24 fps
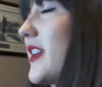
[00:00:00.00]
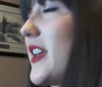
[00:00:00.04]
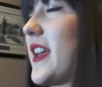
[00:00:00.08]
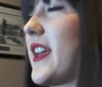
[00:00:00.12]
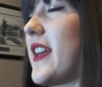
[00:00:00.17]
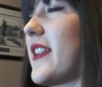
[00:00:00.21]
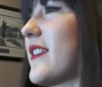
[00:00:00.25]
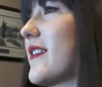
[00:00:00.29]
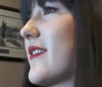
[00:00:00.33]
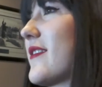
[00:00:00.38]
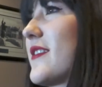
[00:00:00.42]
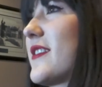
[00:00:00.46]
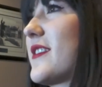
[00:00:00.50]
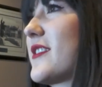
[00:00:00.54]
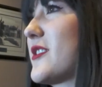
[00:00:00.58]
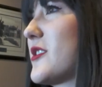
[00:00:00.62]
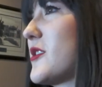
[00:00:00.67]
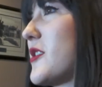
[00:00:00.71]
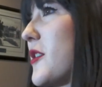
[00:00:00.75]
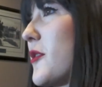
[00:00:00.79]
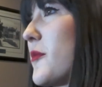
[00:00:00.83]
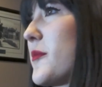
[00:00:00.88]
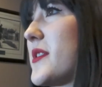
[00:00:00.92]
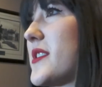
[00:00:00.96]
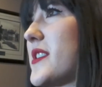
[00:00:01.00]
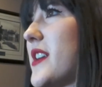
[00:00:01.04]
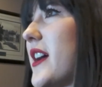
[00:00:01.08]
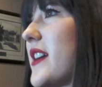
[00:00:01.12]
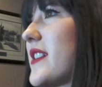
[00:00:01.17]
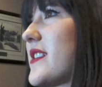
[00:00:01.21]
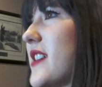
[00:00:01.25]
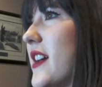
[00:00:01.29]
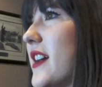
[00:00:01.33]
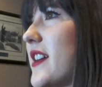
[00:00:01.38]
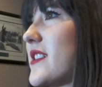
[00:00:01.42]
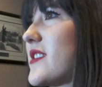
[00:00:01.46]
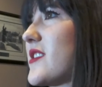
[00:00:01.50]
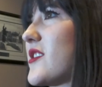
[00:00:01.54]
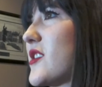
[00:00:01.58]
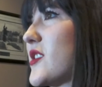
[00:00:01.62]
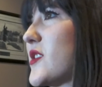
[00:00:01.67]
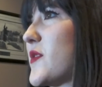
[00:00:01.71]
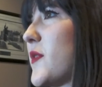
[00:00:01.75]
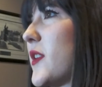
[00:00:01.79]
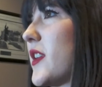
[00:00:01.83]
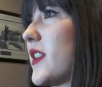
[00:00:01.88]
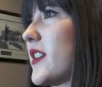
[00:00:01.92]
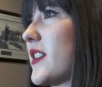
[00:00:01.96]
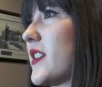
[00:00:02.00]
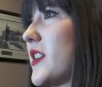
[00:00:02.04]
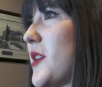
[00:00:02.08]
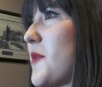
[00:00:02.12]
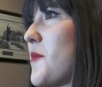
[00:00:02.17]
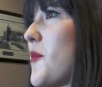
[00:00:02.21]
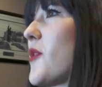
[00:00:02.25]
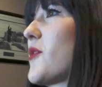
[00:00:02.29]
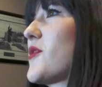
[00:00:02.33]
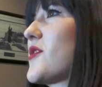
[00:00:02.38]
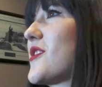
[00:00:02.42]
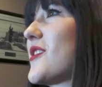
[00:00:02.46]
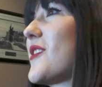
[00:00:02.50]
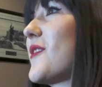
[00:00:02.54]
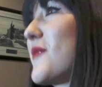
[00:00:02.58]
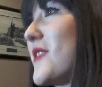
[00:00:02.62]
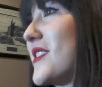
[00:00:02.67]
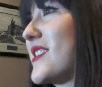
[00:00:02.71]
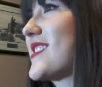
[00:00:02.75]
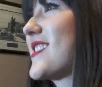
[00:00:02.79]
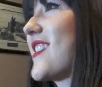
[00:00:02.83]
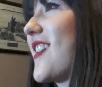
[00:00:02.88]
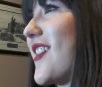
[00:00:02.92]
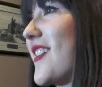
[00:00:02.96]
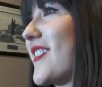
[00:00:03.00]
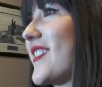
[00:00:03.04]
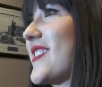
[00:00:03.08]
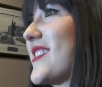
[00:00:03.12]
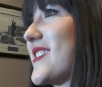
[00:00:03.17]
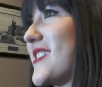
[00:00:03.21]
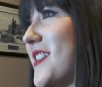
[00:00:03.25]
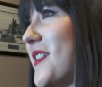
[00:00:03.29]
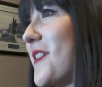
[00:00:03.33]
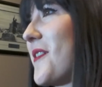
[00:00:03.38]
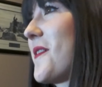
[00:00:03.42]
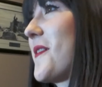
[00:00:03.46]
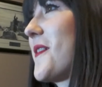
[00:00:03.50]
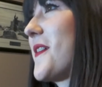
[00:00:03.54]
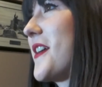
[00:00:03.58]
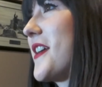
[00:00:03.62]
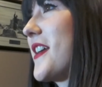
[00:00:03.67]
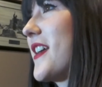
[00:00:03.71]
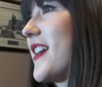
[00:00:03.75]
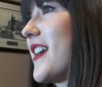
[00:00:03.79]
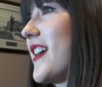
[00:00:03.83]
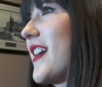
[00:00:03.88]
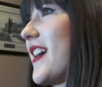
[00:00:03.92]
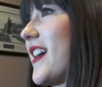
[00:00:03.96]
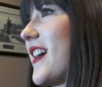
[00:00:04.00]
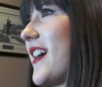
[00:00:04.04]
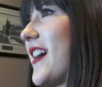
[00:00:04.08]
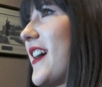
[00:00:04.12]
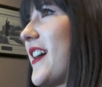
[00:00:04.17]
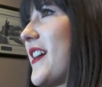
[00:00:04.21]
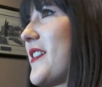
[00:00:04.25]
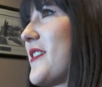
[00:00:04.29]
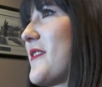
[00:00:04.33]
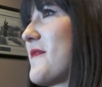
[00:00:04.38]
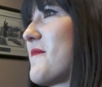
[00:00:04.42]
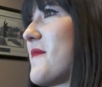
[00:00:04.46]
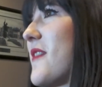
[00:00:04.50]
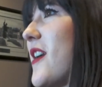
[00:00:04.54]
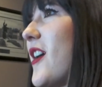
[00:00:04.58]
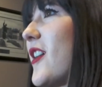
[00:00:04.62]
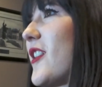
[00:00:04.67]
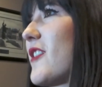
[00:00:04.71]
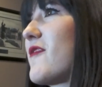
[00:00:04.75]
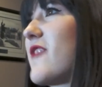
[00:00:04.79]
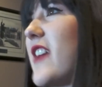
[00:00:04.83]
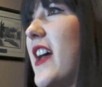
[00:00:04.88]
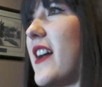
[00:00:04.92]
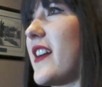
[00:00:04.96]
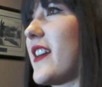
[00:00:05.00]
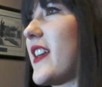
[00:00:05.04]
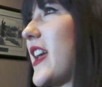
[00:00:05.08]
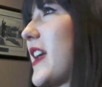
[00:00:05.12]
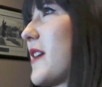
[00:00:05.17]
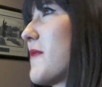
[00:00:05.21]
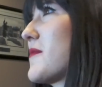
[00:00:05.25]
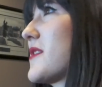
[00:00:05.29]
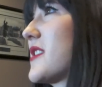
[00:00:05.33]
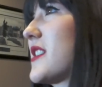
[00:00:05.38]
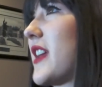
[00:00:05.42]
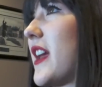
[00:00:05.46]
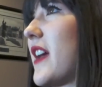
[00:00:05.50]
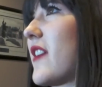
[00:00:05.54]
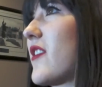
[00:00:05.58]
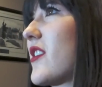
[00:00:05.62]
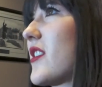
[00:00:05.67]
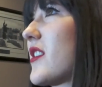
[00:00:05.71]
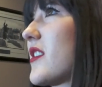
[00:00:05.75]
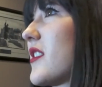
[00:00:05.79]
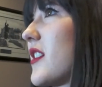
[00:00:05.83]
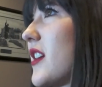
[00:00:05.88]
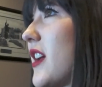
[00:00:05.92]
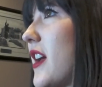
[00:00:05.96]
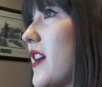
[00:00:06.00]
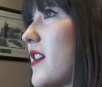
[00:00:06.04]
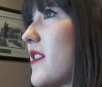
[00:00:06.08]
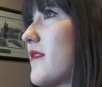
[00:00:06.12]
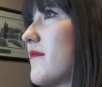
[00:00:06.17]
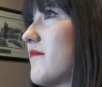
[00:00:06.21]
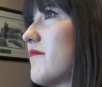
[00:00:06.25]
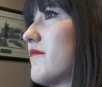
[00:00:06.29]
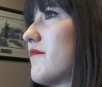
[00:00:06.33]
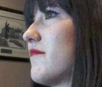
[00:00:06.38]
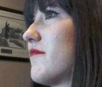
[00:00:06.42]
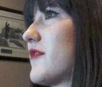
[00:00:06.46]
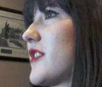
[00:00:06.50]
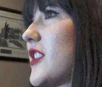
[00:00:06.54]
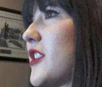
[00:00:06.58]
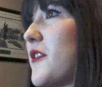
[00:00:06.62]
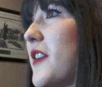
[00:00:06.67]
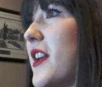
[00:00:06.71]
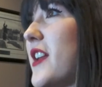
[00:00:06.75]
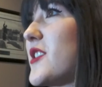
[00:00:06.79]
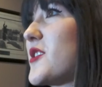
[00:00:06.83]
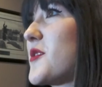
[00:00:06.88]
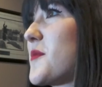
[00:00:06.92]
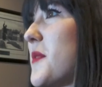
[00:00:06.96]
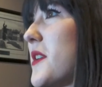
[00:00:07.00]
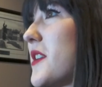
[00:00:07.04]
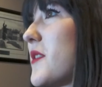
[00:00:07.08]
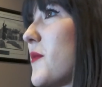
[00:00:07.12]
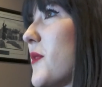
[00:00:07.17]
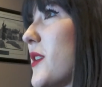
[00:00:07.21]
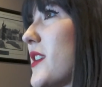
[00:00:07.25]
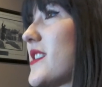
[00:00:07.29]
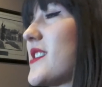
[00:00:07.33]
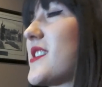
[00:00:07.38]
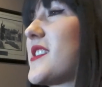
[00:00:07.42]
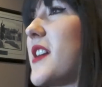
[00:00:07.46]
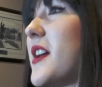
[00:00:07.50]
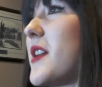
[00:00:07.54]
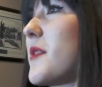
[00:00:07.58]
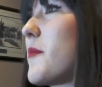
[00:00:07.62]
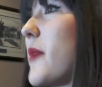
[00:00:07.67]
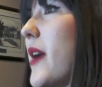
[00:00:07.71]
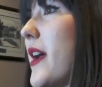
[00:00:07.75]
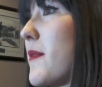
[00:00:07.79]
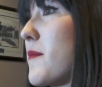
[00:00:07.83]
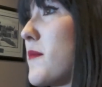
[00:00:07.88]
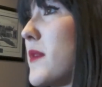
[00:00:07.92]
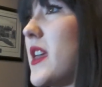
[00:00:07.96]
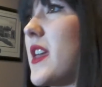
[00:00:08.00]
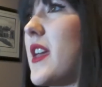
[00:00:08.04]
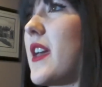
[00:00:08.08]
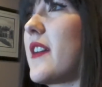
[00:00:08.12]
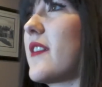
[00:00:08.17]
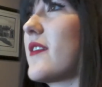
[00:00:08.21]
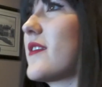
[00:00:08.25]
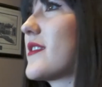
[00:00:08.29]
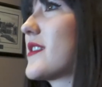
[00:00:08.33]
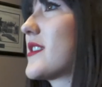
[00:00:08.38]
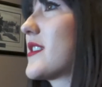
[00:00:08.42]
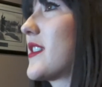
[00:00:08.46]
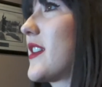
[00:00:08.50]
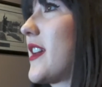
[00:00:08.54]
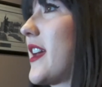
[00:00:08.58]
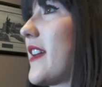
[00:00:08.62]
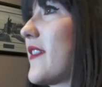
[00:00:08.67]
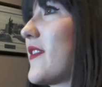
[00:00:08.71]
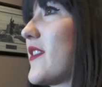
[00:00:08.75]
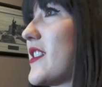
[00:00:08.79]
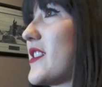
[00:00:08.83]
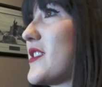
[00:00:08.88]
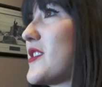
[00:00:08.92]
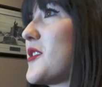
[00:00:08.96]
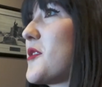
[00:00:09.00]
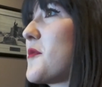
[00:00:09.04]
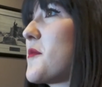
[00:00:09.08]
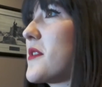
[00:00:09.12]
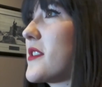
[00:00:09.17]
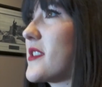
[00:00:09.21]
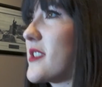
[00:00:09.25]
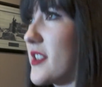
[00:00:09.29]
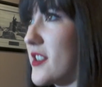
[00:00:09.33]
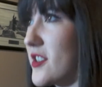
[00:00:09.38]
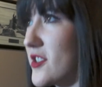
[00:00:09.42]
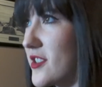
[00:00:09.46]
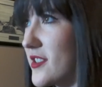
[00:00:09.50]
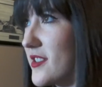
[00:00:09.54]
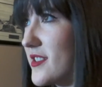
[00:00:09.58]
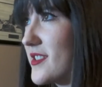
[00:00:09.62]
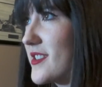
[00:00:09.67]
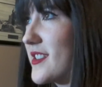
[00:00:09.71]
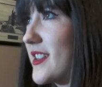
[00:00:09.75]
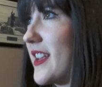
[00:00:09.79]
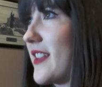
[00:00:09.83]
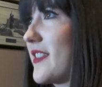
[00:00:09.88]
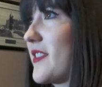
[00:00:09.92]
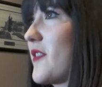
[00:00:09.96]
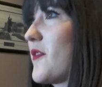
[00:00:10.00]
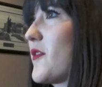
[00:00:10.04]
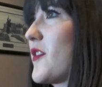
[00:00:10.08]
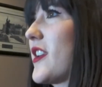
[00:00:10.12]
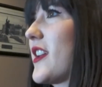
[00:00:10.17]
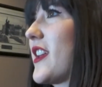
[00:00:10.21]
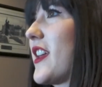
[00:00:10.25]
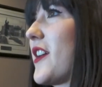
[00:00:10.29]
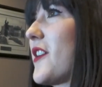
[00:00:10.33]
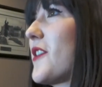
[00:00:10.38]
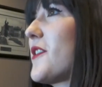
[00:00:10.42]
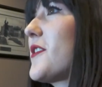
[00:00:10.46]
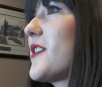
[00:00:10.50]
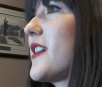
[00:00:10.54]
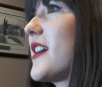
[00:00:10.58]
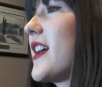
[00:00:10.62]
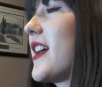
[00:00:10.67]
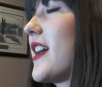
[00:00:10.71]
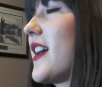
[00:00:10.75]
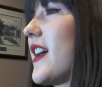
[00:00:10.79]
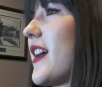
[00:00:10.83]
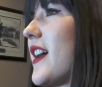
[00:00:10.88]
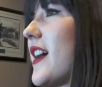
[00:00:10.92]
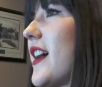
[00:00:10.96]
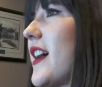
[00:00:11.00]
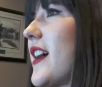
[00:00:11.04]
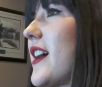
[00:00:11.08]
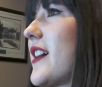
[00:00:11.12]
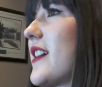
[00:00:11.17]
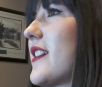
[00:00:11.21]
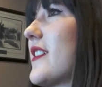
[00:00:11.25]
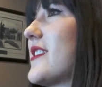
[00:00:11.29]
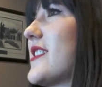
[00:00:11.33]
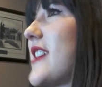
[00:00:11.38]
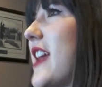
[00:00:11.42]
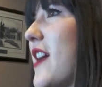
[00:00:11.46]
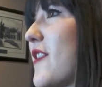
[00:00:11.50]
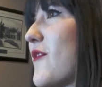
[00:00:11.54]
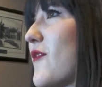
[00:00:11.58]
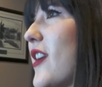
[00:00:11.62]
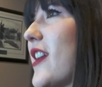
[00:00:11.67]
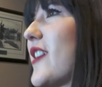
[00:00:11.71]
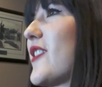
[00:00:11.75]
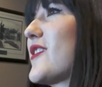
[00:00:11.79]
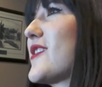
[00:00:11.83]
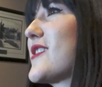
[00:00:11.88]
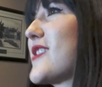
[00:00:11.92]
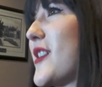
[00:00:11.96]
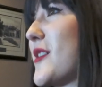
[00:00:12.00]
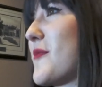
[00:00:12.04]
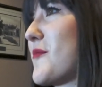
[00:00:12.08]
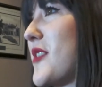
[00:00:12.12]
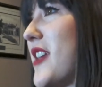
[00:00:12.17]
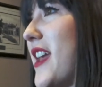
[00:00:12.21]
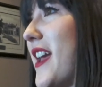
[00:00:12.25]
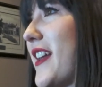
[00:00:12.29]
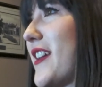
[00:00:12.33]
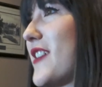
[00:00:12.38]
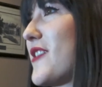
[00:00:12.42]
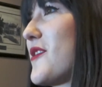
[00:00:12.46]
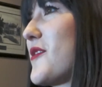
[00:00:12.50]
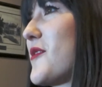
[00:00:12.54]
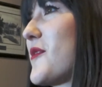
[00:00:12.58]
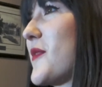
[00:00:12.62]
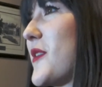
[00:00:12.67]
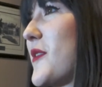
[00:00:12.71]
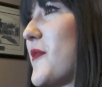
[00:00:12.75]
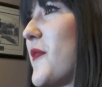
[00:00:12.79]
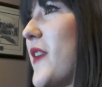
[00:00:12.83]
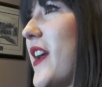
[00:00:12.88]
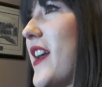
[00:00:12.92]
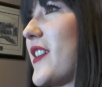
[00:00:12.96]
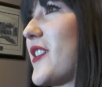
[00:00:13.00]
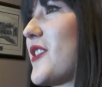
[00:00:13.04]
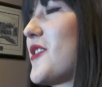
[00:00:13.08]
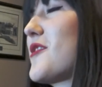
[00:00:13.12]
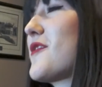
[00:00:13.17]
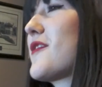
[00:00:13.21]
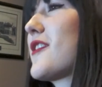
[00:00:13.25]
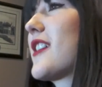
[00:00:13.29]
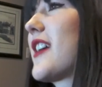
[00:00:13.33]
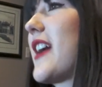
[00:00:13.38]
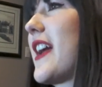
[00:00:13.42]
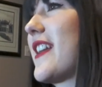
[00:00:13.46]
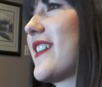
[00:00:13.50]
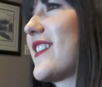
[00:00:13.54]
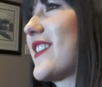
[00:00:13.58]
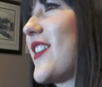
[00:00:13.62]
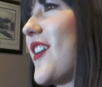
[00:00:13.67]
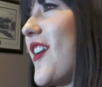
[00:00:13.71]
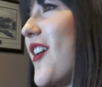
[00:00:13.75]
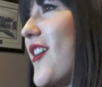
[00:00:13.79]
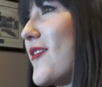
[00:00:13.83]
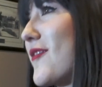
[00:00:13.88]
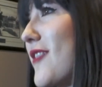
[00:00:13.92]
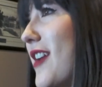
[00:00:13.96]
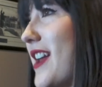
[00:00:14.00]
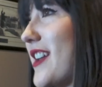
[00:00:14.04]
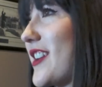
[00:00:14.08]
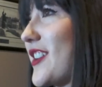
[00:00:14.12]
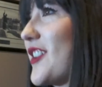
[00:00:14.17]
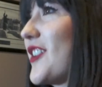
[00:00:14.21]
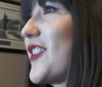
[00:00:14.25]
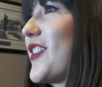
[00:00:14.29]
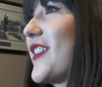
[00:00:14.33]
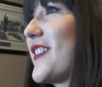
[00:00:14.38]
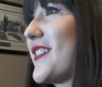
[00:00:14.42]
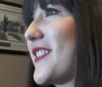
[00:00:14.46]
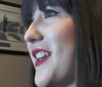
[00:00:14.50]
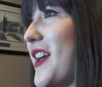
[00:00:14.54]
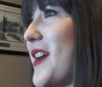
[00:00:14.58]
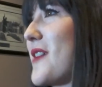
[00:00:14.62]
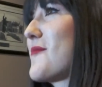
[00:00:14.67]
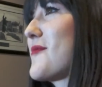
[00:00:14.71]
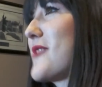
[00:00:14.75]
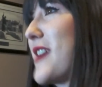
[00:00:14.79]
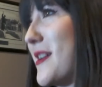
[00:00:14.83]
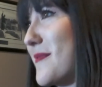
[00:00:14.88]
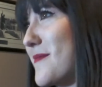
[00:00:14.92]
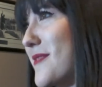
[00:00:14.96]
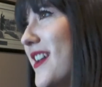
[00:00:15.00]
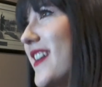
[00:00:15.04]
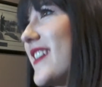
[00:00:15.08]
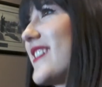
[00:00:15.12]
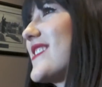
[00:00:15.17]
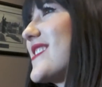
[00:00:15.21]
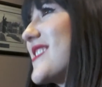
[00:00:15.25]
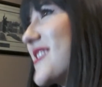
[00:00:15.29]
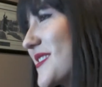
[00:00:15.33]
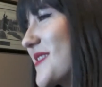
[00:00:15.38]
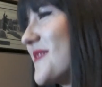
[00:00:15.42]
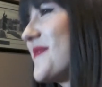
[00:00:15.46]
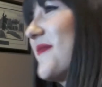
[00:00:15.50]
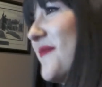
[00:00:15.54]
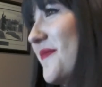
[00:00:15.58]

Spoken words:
and besides us just feeling the emotion of the song. So all of that came together. The arrangement was done by me and the two musicians in the video, Dan Reynolds on piano from Vancouver and Conrad Good on the upright bass.